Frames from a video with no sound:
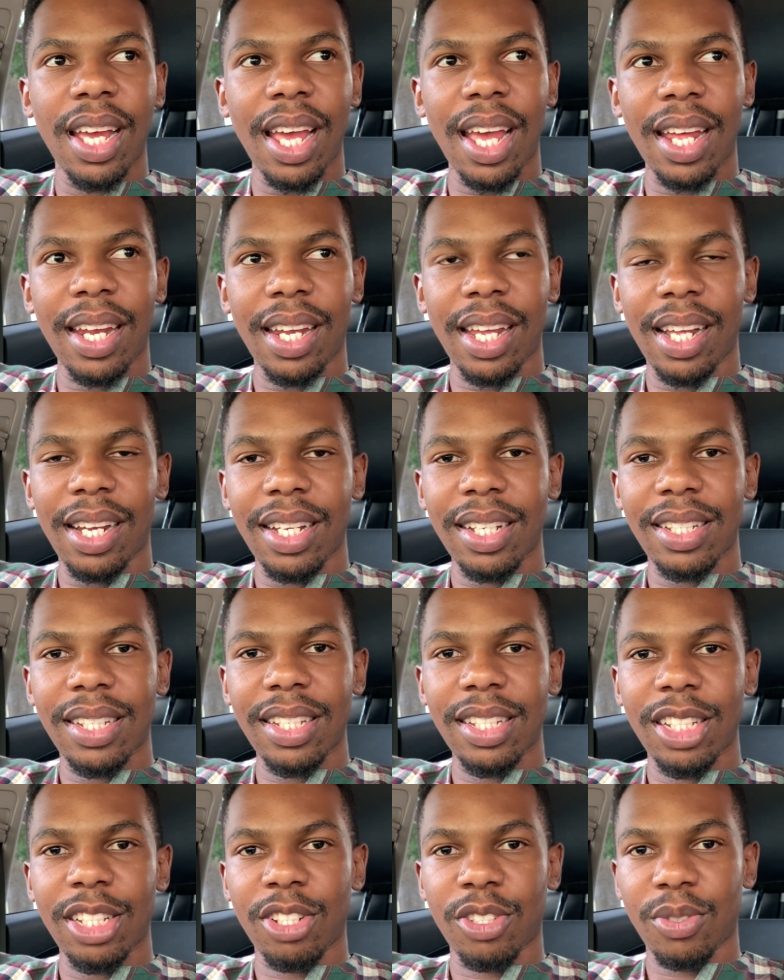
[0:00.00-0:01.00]

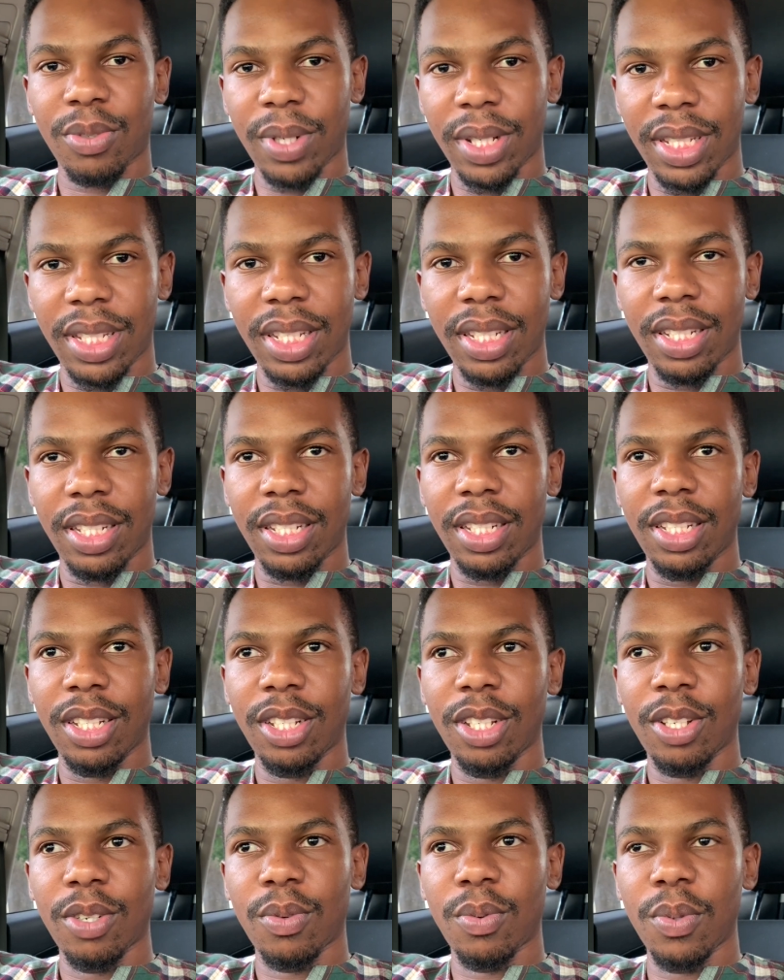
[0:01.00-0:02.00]
analysis and strategy
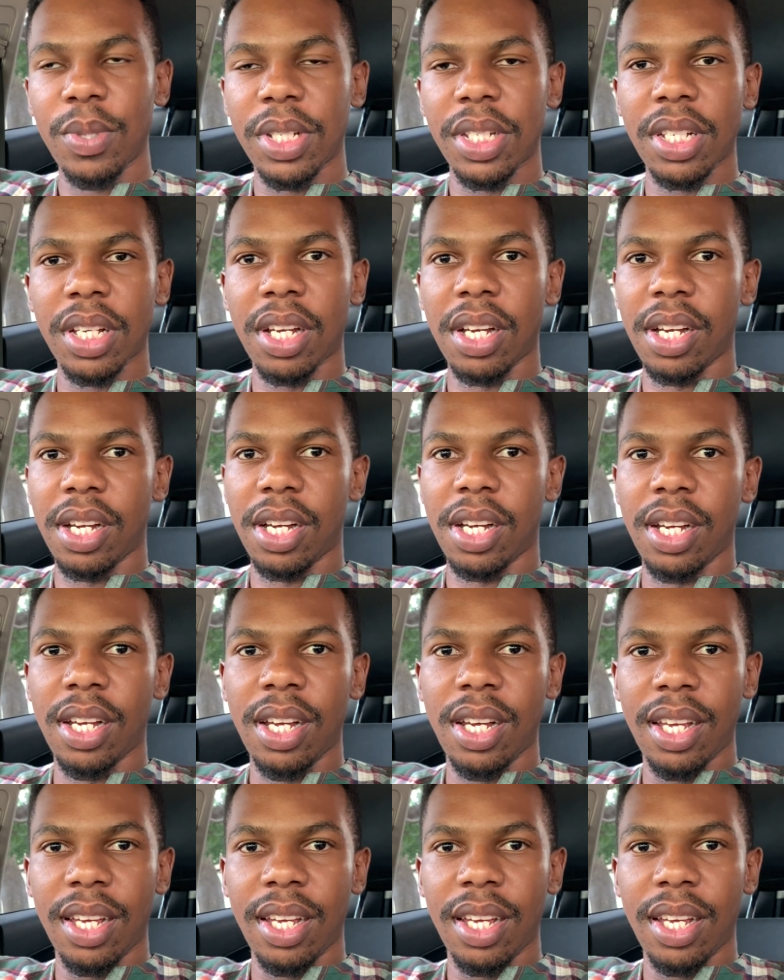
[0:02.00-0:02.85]
which are